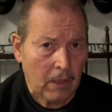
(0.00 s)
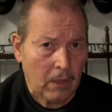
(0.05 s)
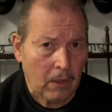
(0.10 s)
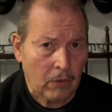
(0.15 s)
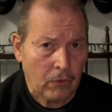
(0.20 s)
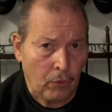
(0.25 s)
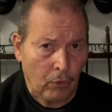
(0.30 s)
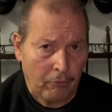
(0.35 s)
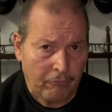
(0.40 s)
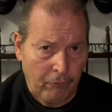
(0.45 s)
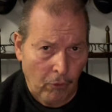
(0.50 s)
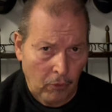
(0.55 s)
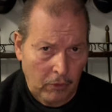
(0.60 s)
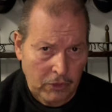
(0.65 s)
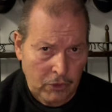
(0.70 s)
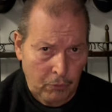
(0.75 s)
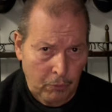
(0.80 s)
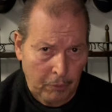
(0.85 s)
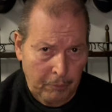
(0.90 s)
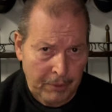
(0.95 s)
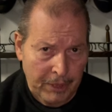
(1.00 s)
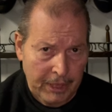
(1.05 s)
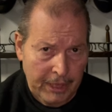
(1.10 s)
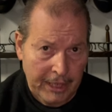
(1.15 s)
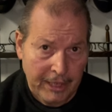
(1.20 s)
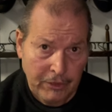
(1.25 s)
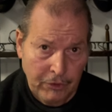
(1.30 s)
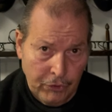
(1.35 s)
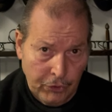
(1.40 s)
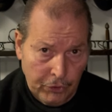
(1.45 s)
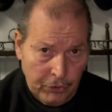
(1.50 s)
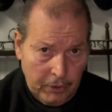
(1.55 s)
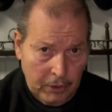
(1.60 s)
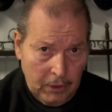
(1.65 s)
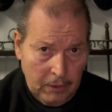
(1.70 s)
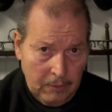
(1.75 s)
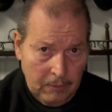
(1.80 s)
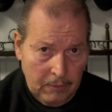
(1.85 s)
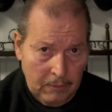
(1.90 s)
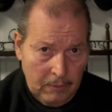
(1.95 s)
your focus will be internal.